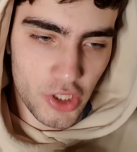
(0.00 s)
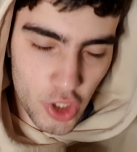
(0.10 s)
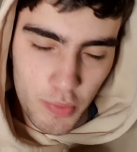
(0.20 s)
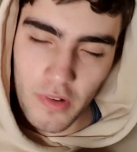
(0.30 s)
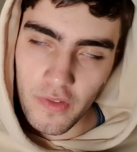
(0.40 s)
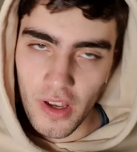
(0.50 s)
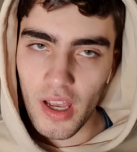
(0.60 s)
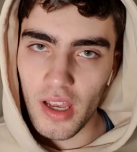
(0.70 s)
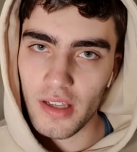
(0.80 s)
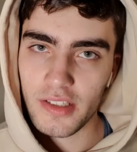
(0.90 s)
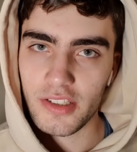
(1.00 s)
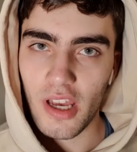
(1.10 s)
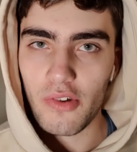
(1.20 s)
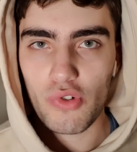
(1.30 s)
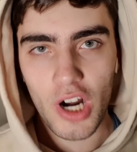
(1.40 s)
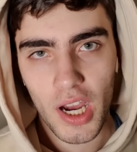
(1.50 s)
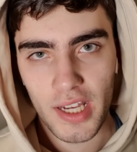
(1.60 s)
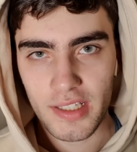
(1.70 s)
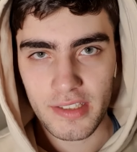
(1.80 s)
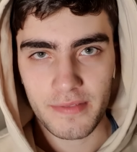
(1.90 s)
Do you prefer
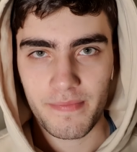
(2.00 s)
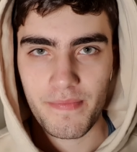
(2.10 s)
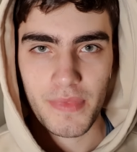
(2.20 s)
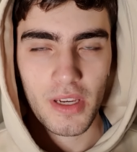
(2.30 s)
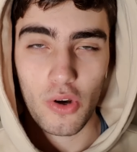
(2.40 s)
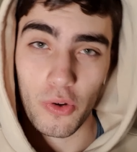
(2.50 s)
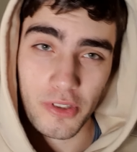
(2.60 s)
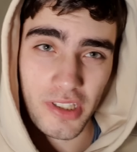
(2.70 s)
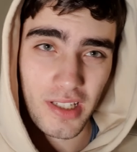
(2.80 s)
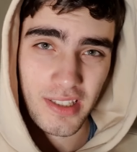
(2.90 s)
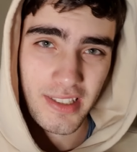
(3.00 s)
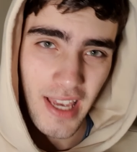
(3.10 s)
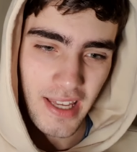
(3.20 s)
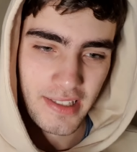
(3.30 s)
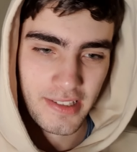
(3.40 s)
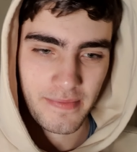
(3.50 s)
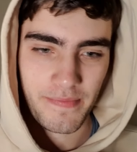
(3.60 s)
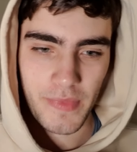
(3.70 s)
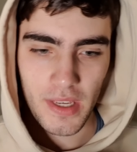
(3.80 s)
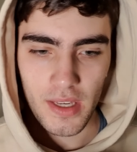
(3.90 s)
sunrise or sunset?
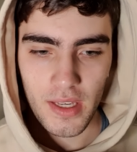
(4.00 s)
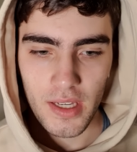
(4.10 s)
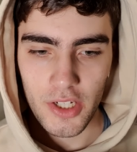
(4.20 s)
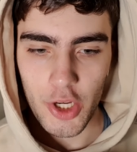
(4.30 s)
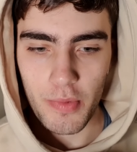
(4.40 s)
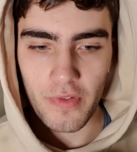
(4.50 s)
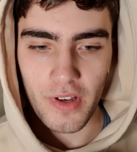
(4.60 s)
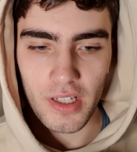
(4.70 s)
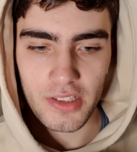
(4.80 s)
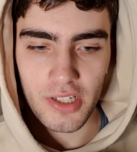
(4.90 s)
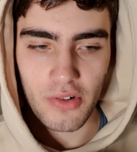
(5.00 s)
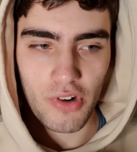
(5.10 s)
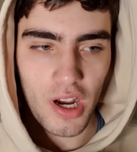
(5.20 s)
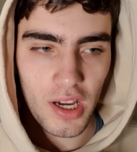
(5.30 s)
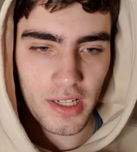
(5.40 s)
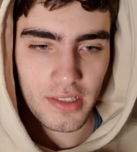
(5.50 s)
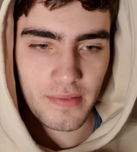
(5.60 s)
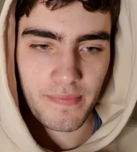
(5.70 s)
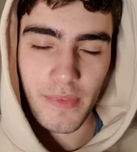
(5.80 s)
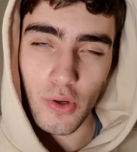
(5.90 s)
Do you prefer sunrise
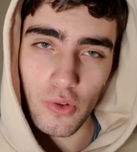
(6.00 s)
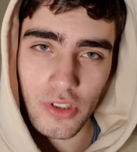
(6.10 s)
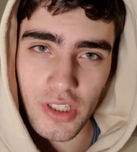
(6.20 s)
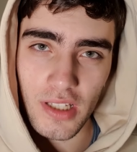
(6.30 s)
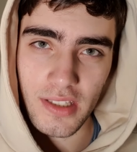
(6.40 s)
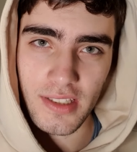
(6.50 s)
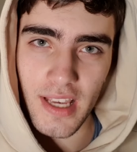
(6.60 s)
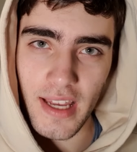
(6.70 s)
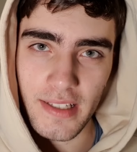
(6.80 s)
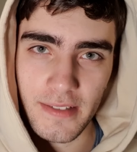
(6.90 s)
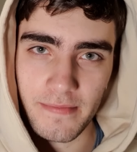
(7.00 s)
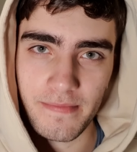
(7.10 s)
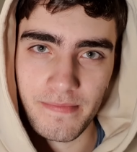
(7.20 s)
or sunset?